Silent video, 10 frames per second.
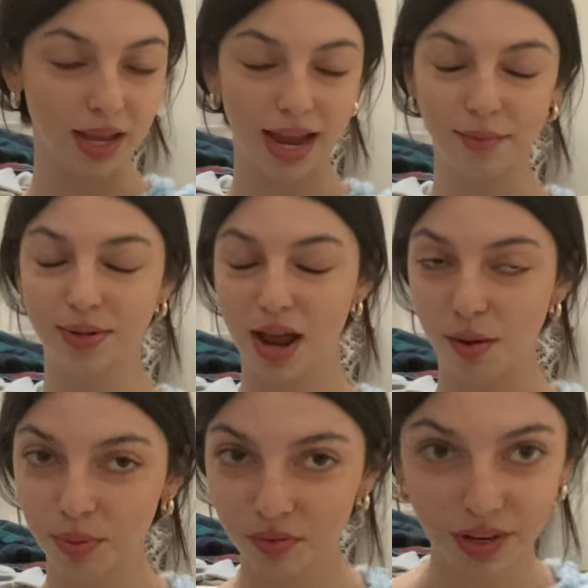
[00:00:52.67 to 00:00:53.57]
I'm
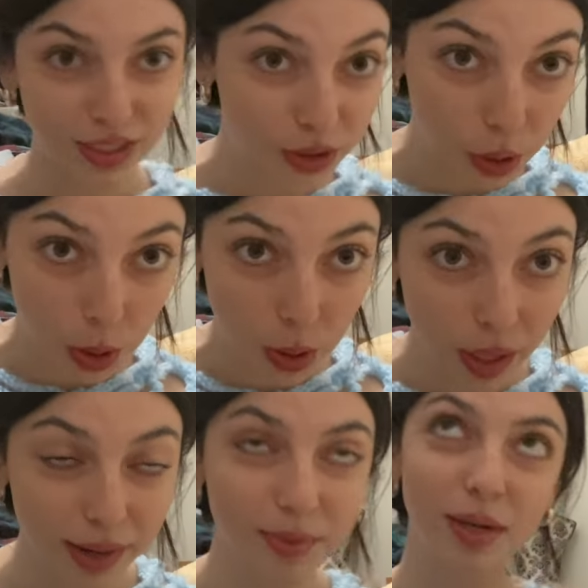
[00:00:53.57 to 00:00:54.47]
not professional.
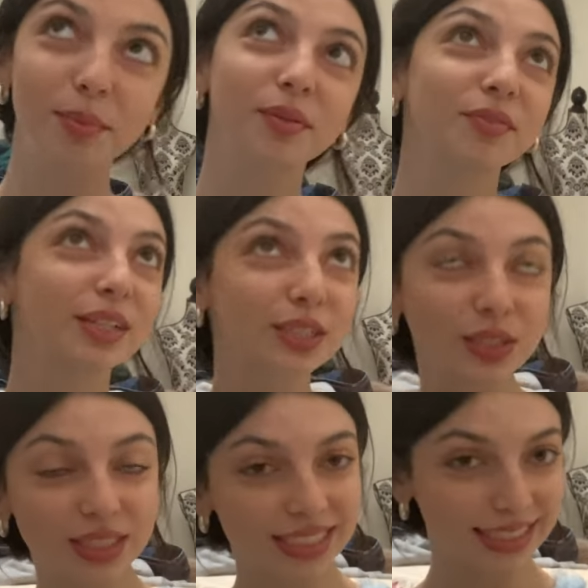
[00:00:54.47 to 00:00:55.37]
I'm not a
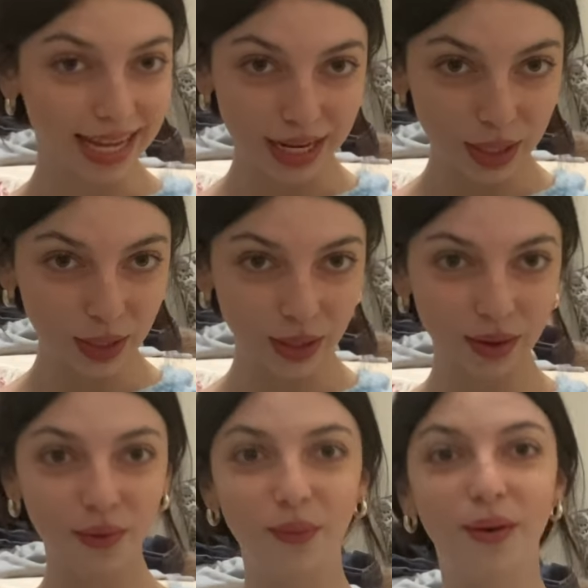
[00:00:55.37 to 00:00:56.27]
professional
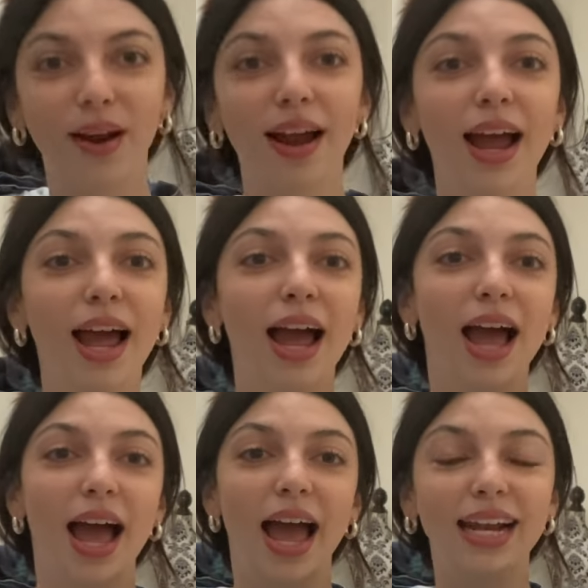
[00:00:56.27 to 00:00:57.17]
designer or
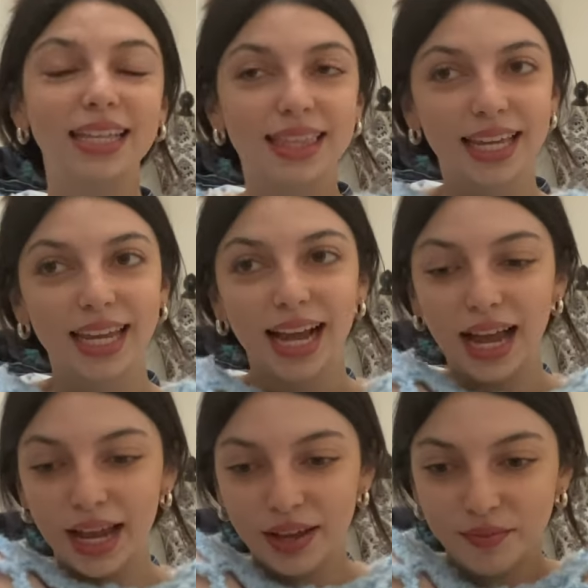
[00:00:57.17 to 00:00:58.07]
anything.
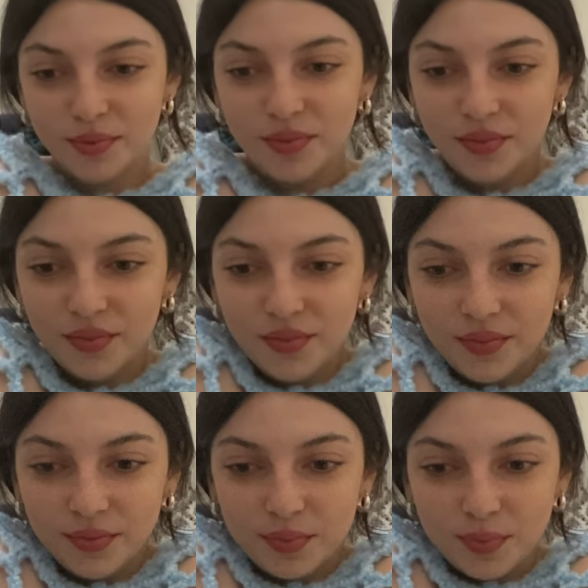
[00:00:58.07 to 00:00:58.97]
I'm
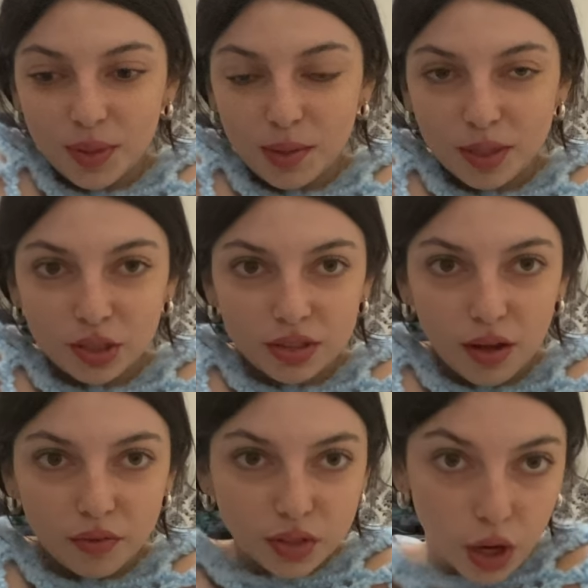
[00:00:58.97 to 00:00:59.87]
pretty much
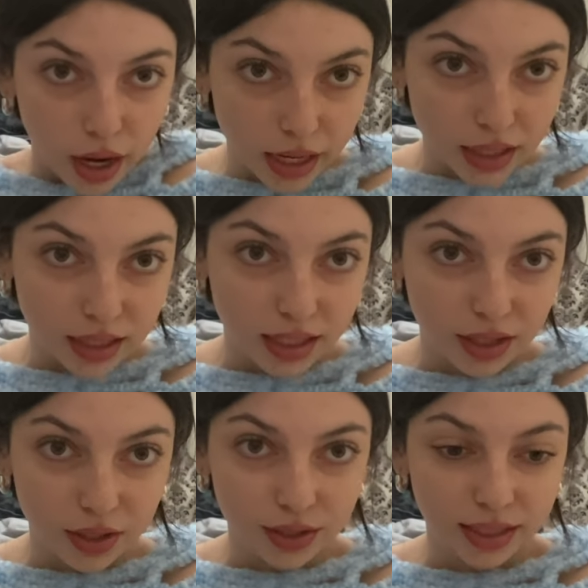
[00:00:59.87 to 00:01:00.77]
self-taught
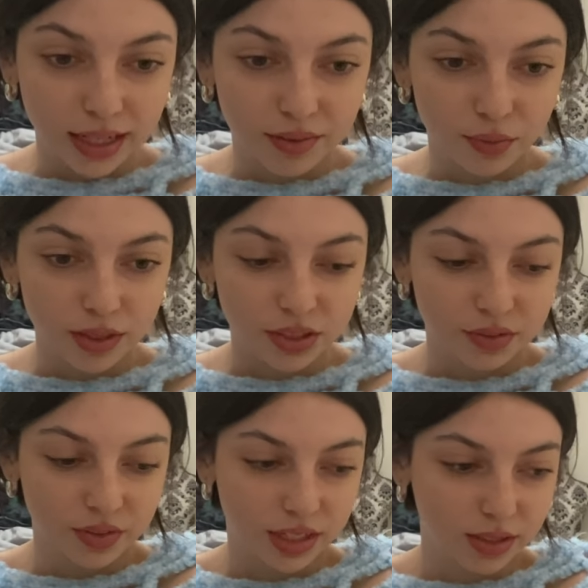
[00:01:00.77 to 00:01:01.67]
or like I've watched
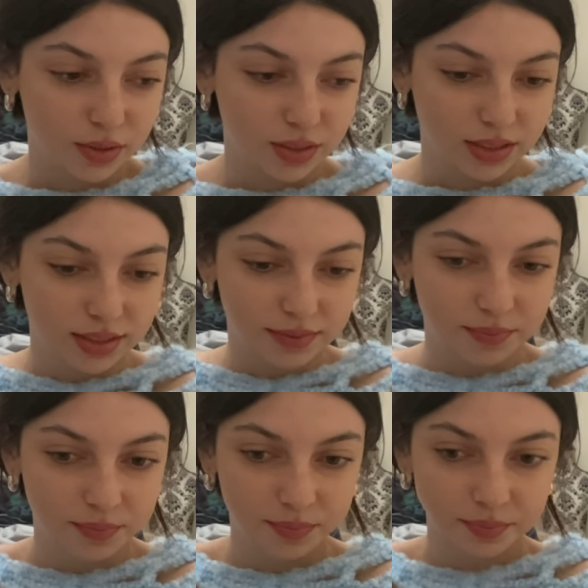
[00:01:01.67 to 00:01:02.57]
videos and
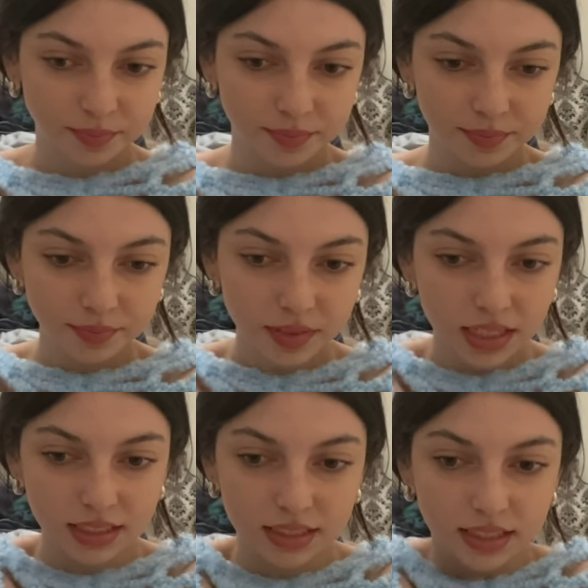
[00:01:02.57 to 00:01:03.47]

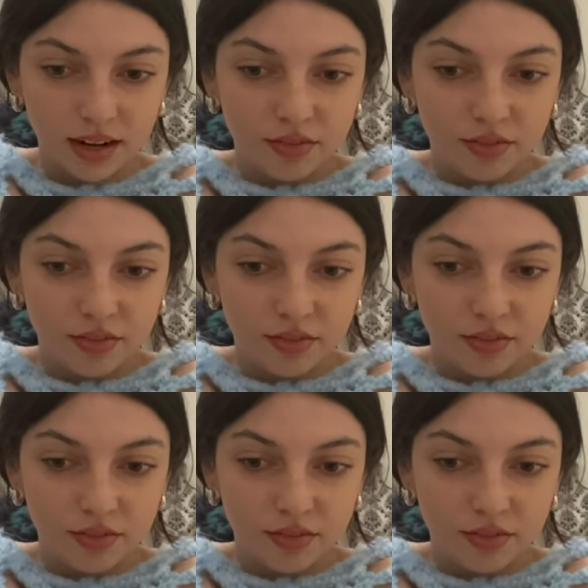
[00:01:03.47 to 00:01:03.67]
stuff,